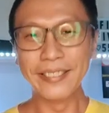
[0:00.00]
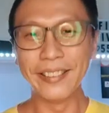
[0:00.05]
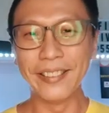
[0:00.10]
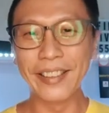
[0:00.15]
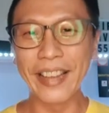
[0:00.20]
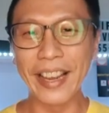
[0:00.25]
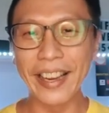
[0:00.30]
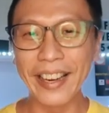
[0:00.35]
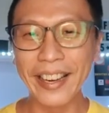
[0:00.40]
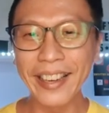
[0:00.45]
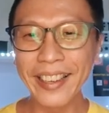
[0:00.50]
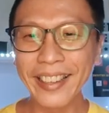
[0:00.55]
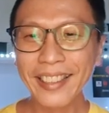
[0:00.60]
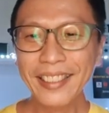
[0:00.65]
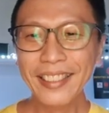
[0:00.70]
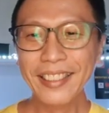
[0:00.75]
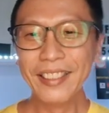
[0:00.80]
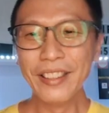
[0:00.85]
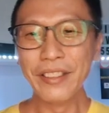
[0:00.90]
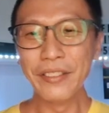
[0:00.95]
okay,
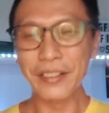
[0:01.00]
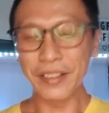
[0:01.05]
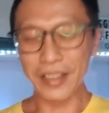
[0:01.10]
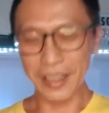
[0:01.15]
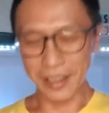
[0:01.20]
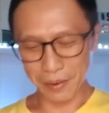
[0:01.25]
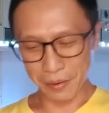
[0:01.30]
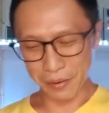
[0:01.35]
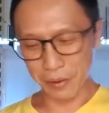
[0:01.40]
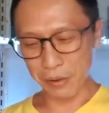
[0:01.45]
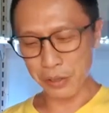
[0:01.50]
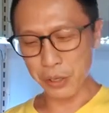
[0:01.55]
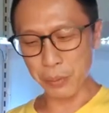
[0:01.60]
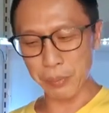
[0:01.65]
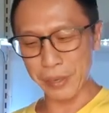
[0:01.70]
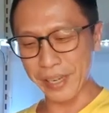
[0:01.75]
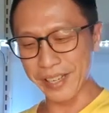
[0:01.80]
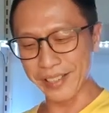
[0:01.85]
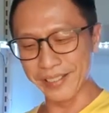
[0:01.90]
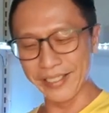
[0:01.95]
I'm
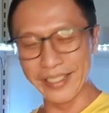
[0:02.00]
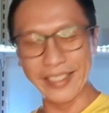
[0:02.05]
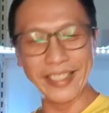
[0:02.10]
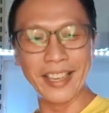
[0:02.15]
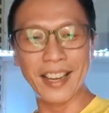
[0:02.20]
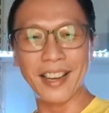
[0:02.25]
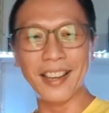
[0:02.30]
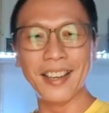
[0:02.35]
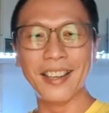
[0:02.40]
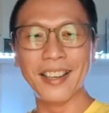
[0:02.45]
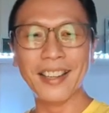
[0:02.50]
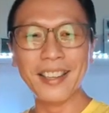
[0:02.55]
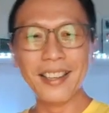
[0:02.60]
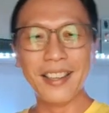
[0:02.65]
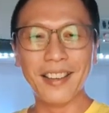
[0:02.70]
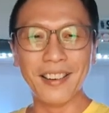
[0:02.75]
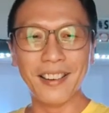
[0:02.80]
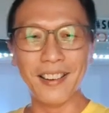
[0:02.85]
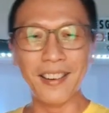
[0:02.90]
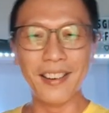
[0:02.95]
spraying already
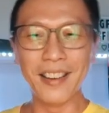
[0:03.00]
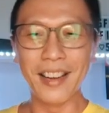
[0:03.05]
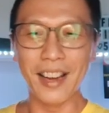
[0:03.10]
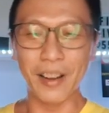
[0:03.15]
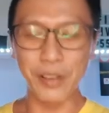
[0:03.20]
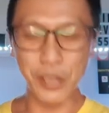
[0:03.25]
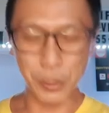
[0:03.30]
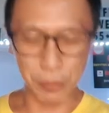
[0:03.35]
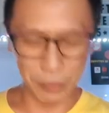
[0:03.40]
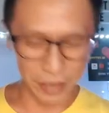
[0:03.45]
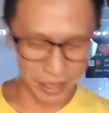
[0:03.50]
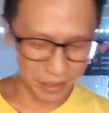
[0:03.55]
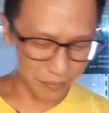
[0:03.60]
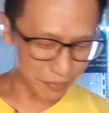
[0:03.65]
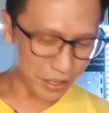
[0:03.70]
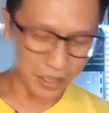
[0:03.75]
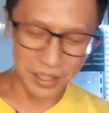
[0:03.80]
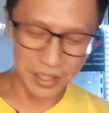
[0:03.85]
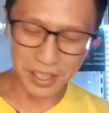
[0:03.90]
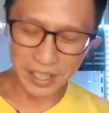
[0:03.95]
I'm
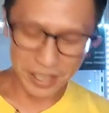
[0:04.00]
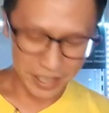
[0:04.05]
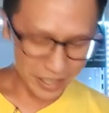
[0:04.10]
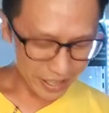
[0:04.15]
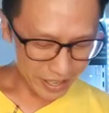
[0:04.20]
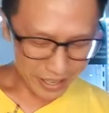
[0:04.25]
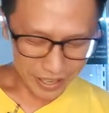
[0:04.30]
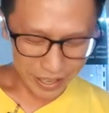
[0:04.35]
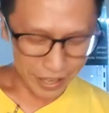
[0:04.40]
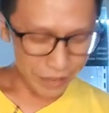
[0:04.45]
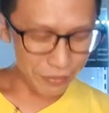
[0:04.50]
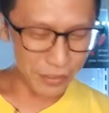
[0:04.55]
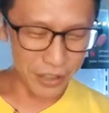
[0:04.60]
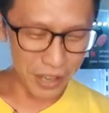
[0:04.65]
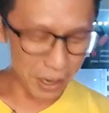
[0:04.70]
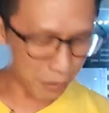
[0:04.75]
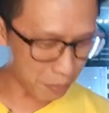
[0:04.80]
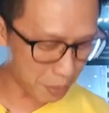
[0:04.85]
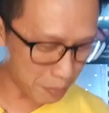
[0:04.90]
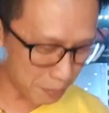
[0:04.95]
spraying because if not, I'll